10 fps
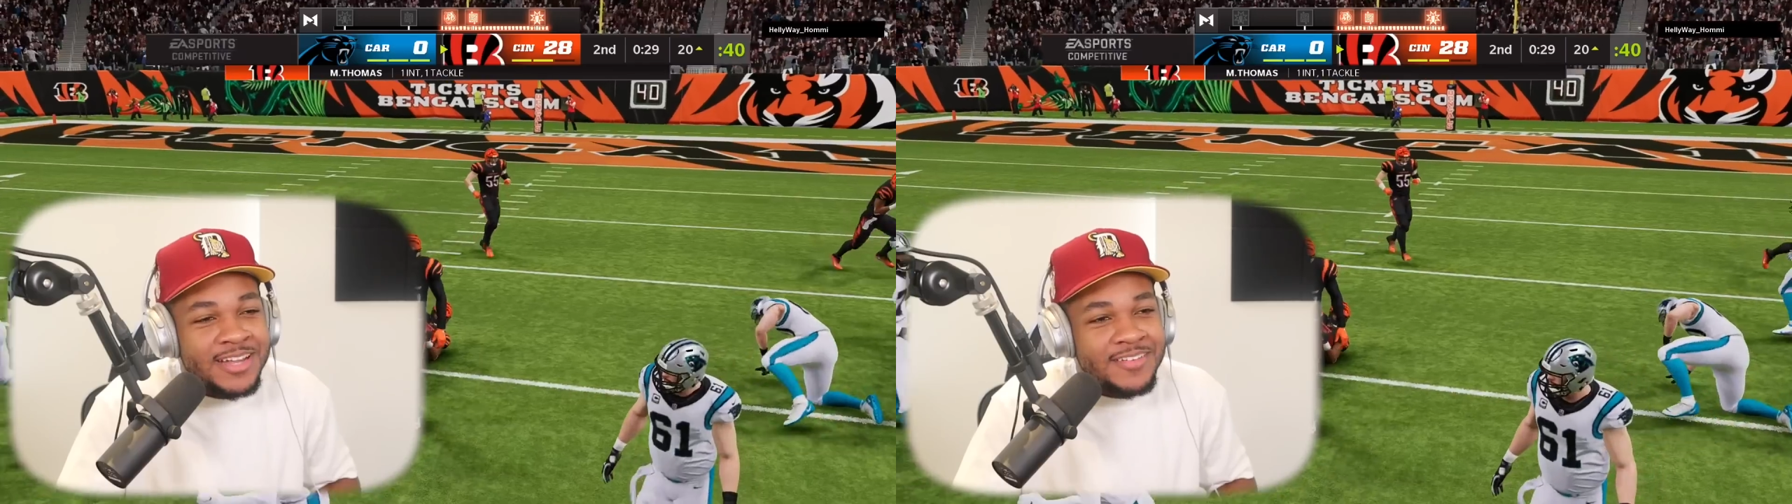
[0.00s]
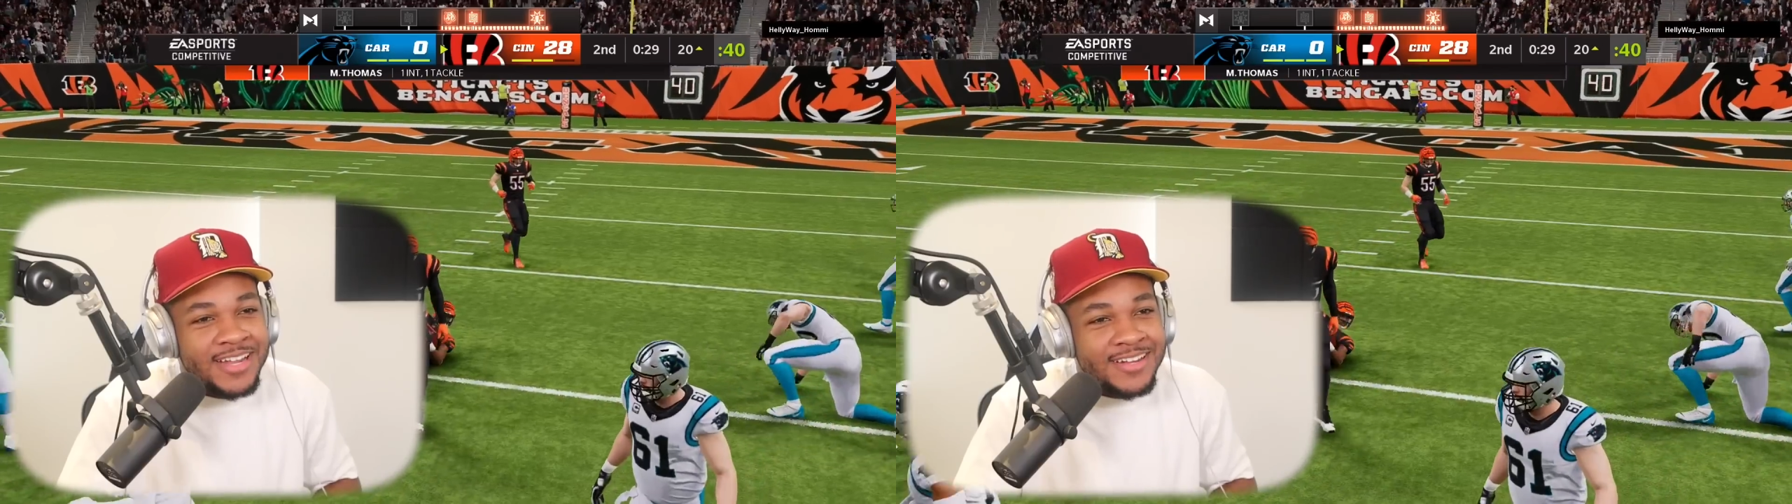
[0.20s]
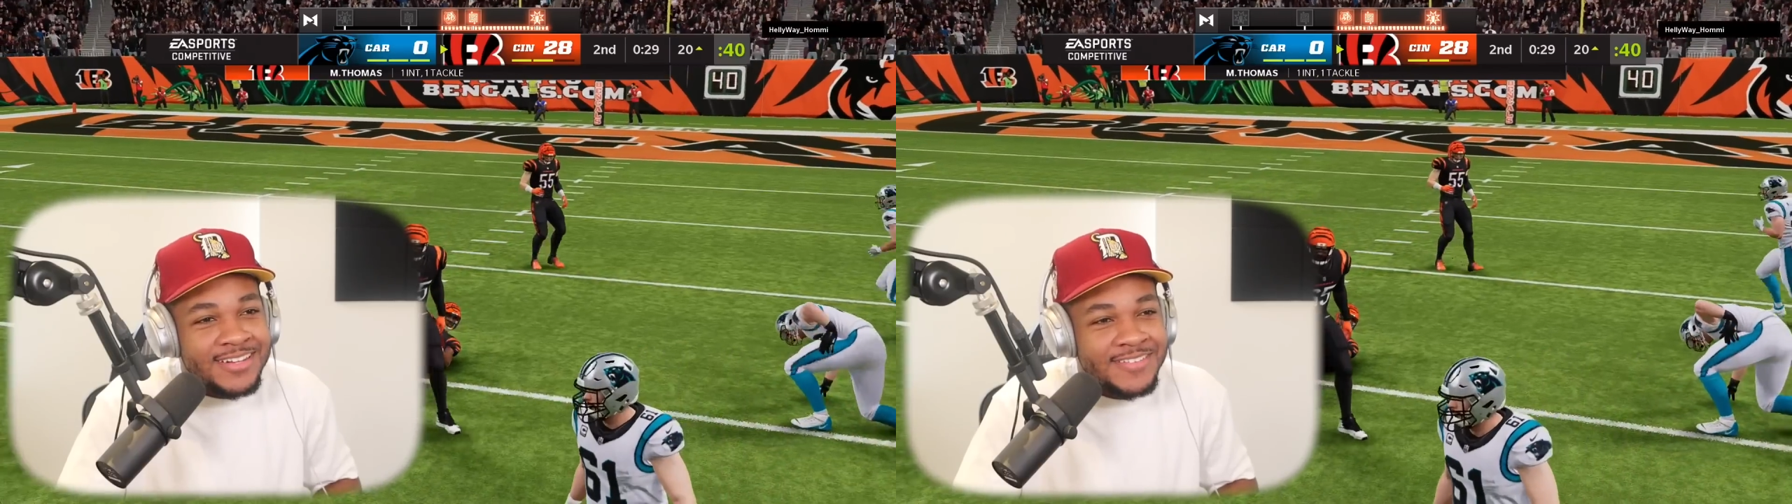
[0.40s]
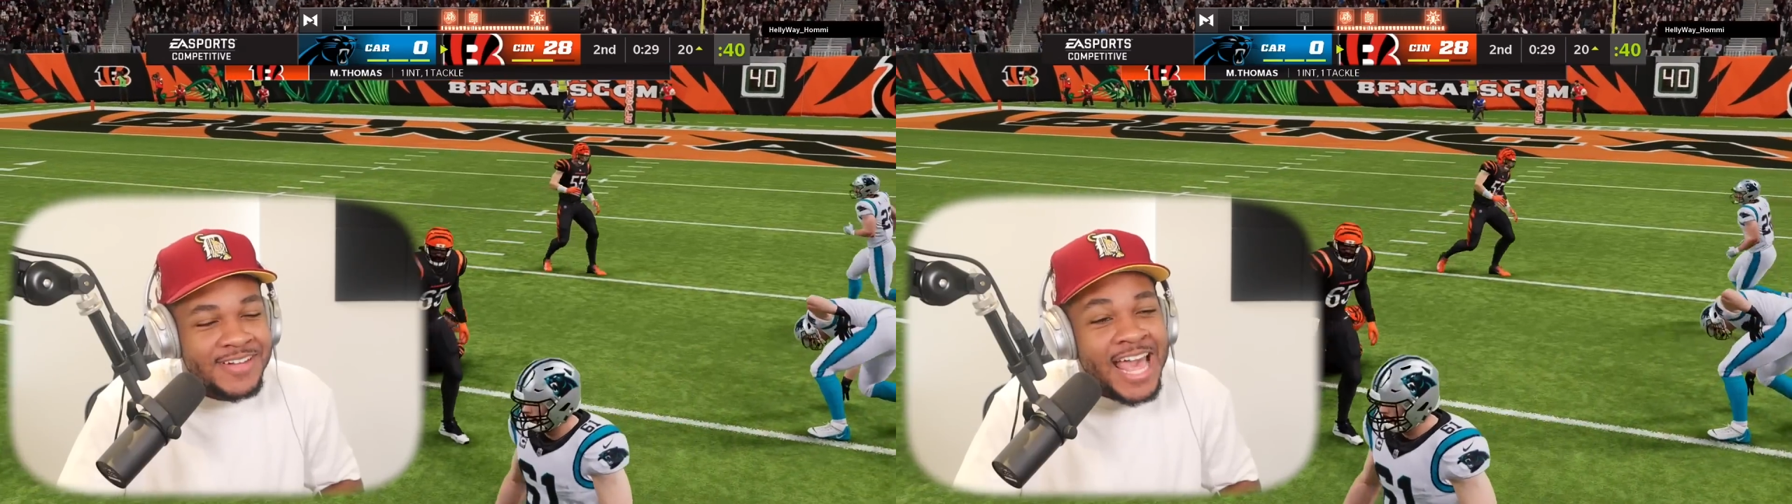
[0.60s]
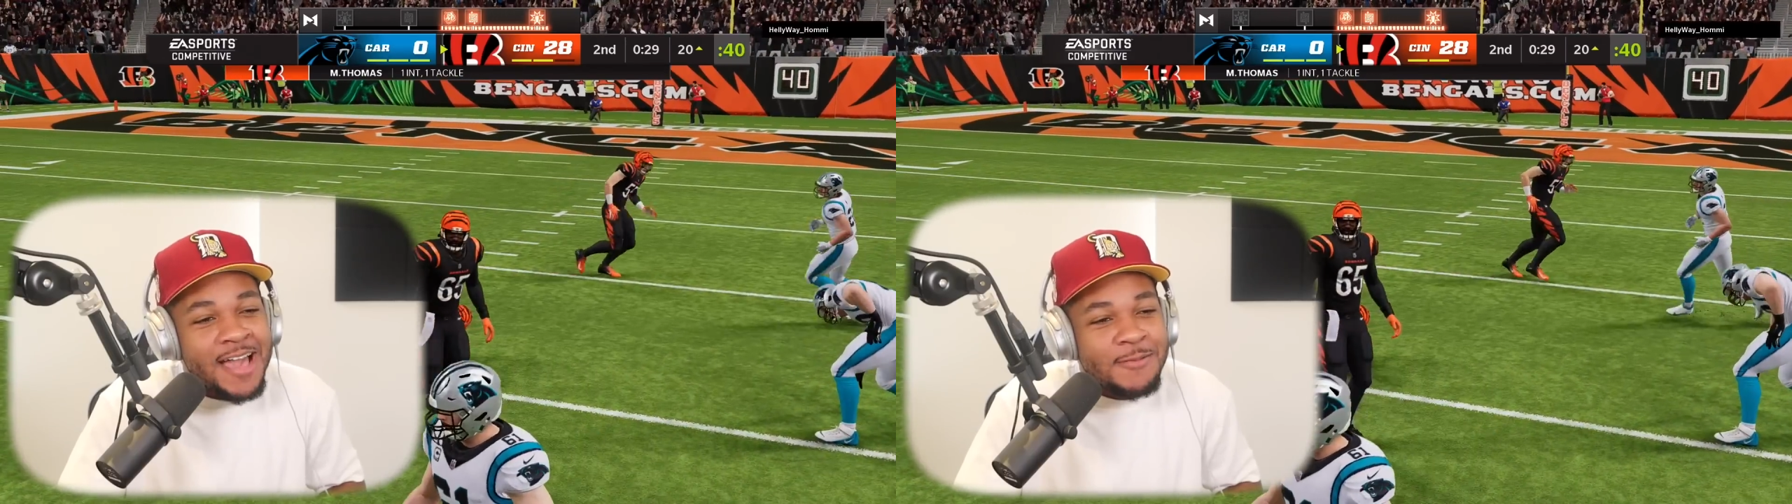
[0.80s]
a record.
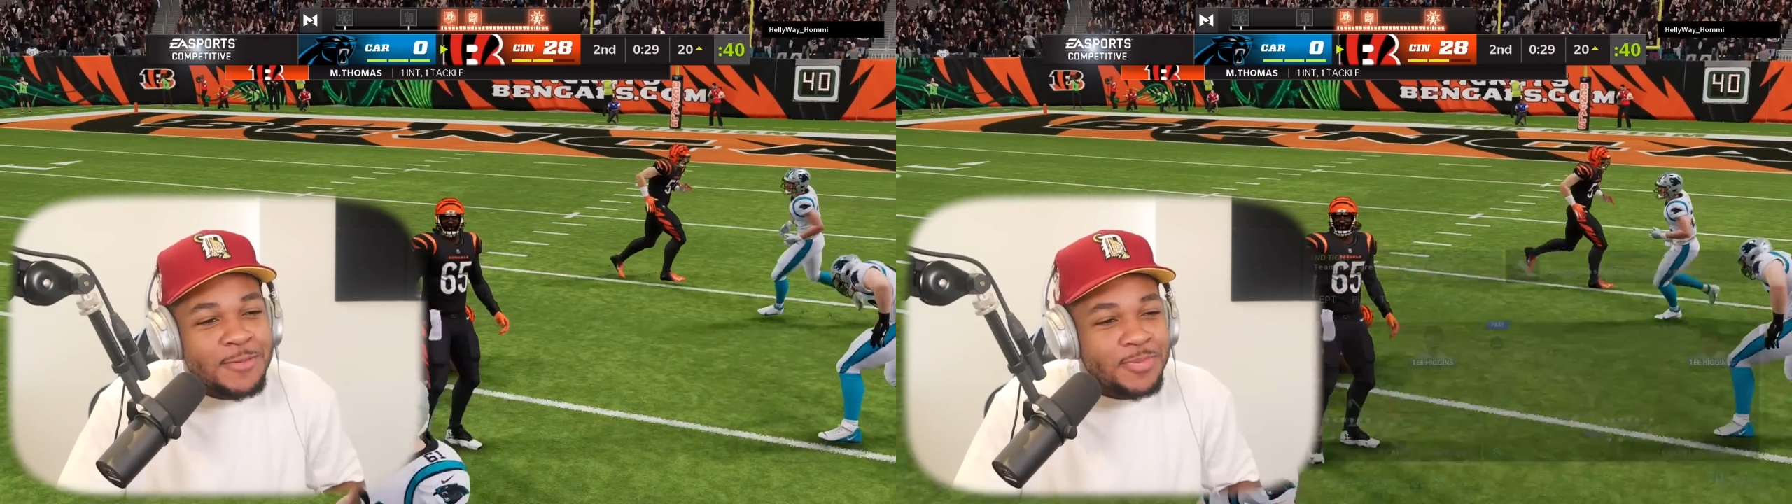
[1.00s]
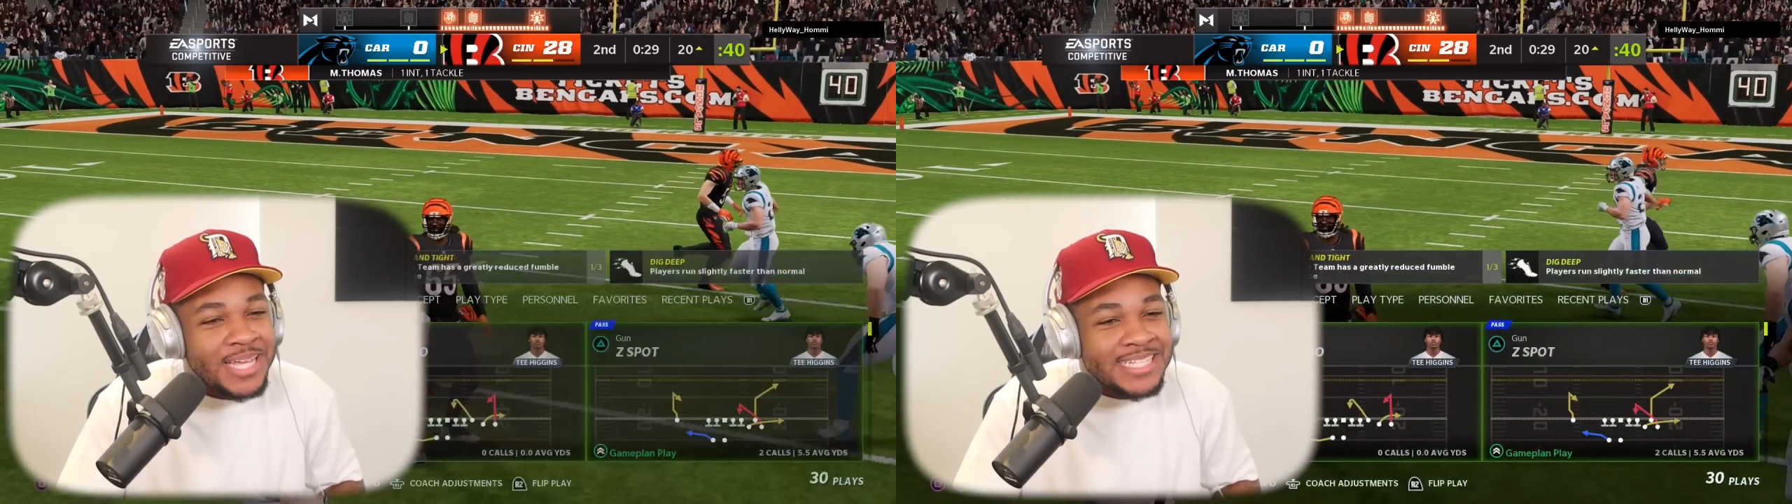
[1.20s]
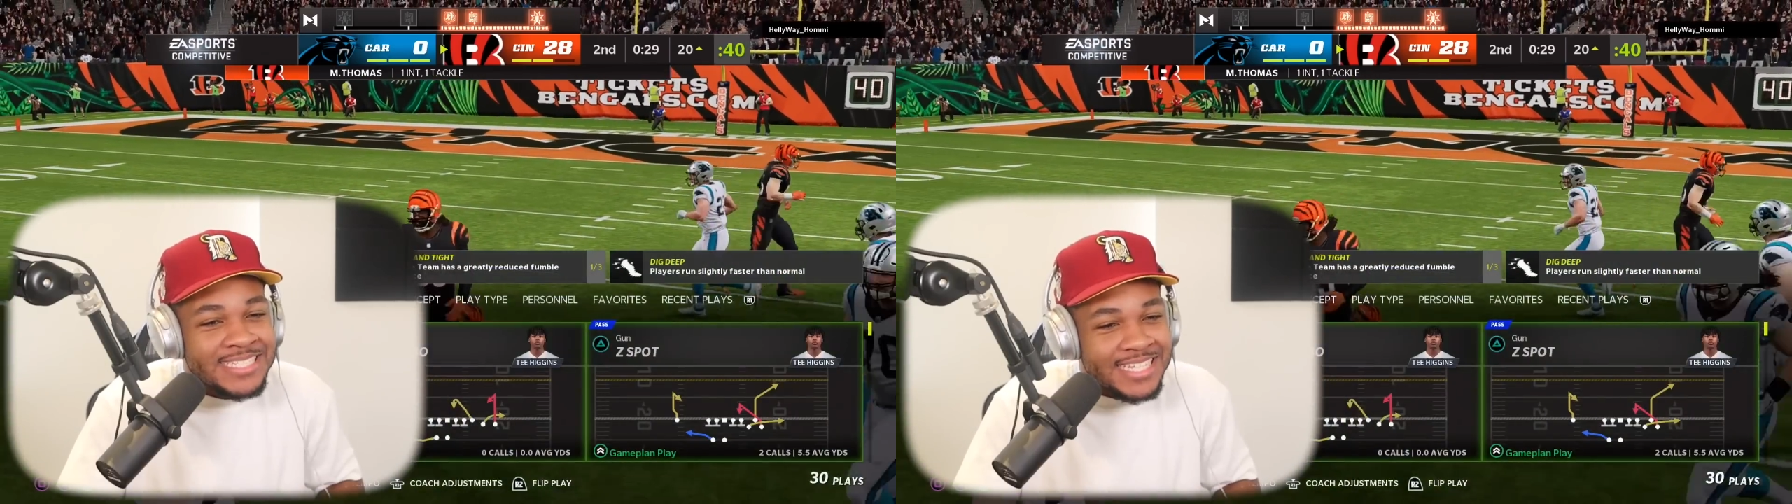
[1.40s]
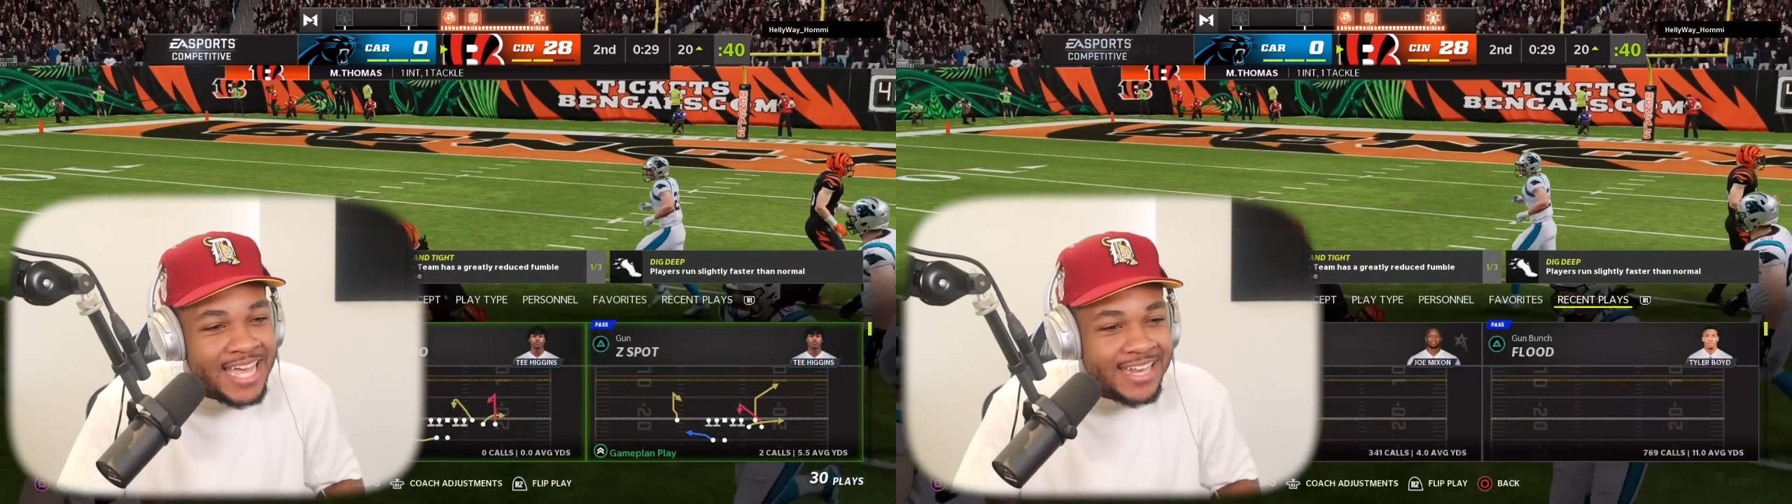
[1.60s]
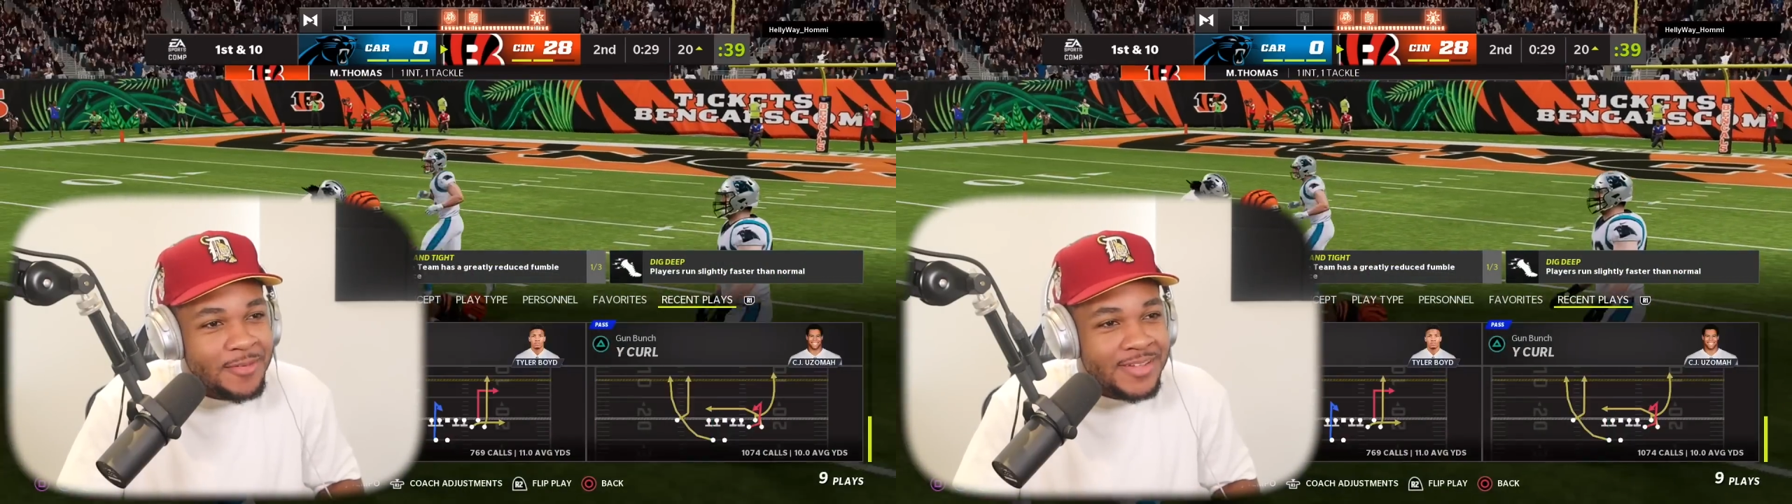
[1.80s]
how many picks is that?